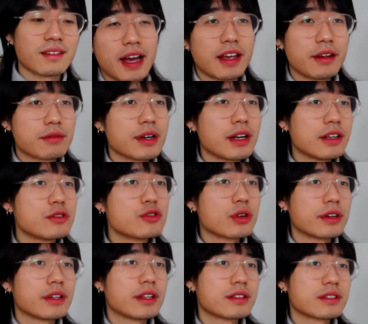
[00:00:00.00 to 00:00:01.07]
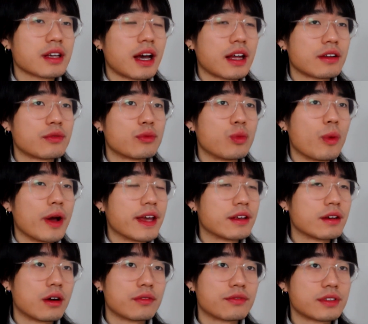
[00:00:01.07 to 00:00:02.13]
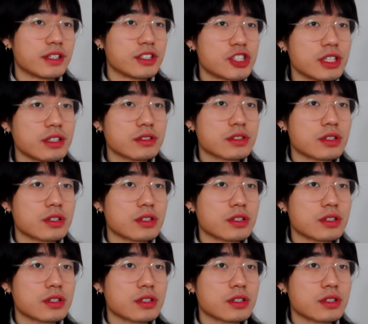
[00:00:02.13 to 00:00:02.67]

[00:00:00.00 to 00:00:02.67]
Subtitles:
I really enjoyed this kind of way of teaching.